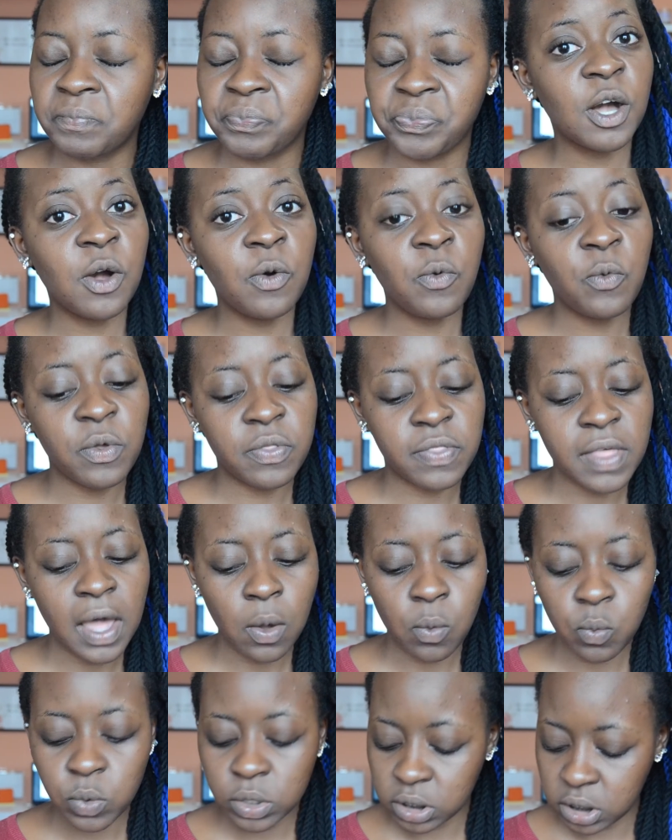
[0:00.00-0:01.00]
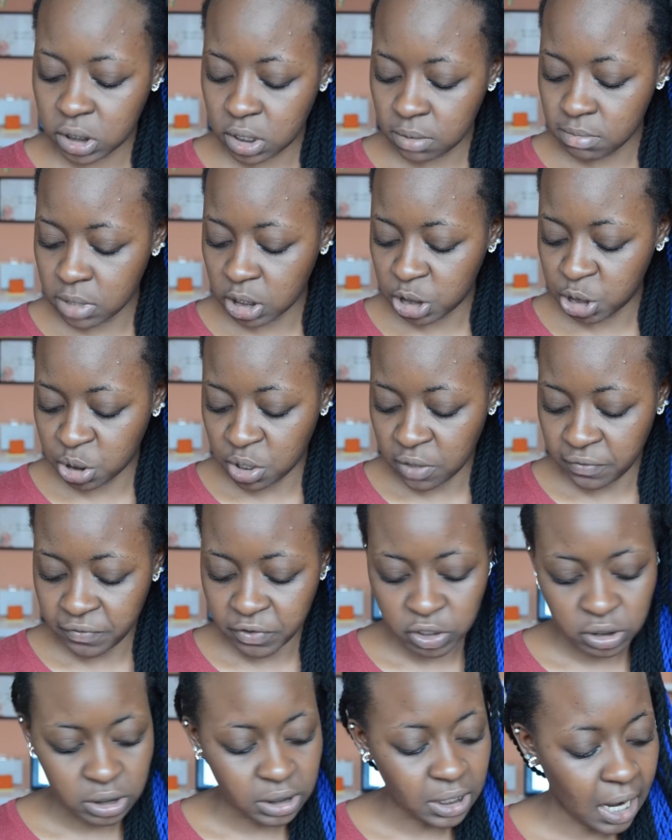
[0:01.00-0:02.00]
So without wasting much of
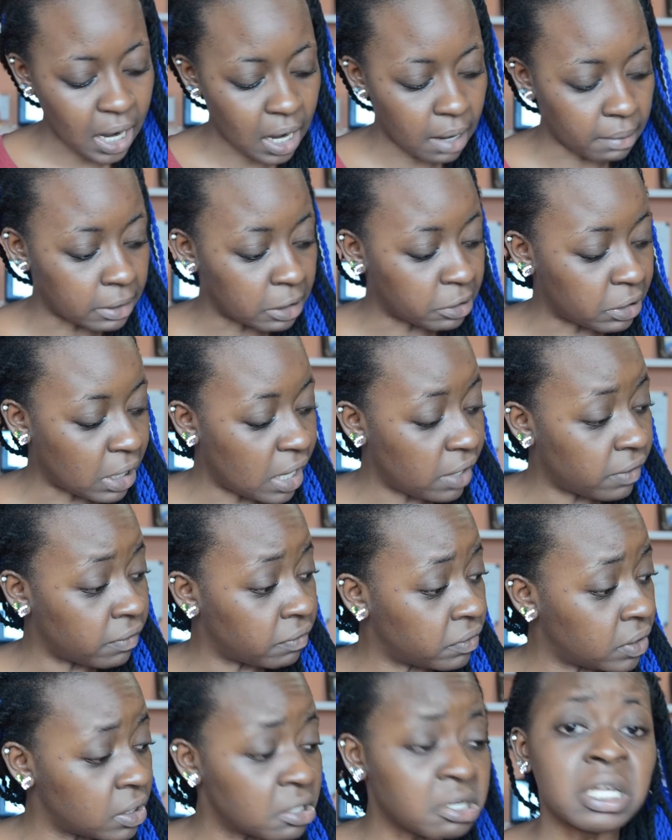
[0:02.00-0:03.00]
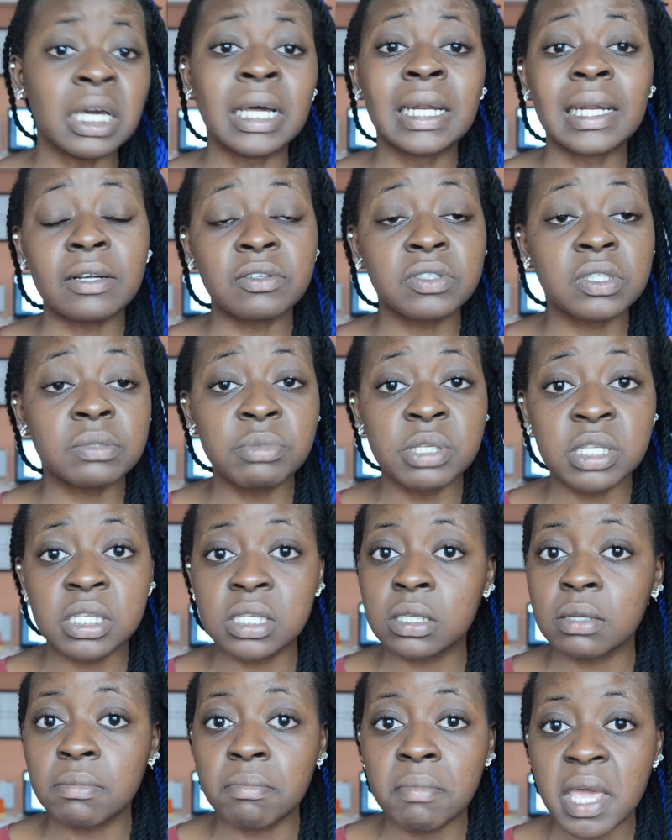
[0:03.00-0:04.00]
your time, I don't have any announcements
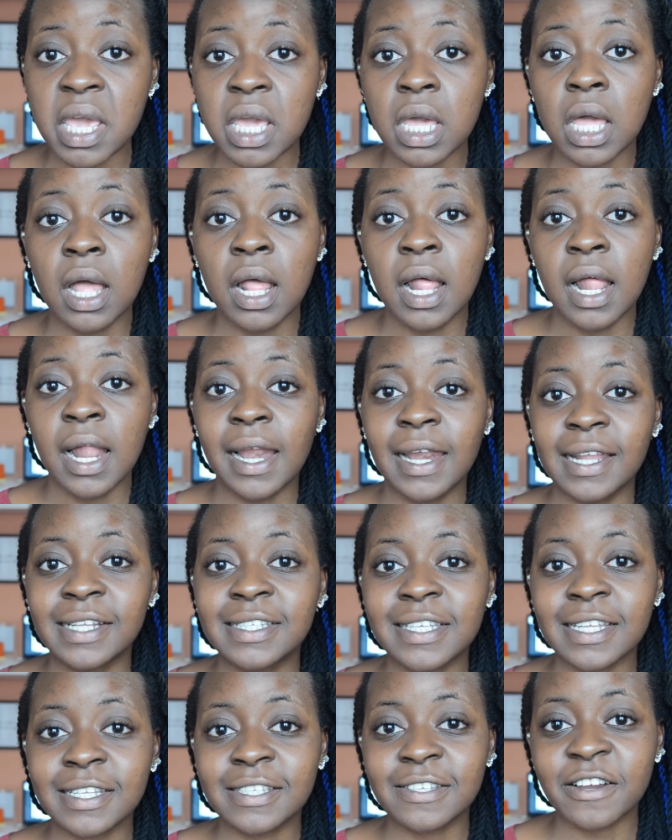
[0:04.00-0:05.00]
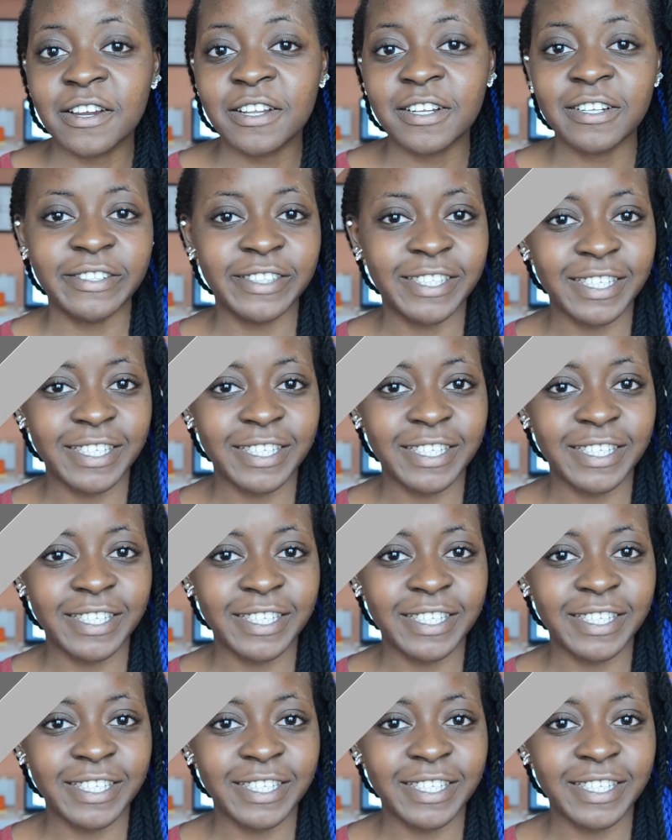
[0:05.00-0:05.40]
to make. Let's get started on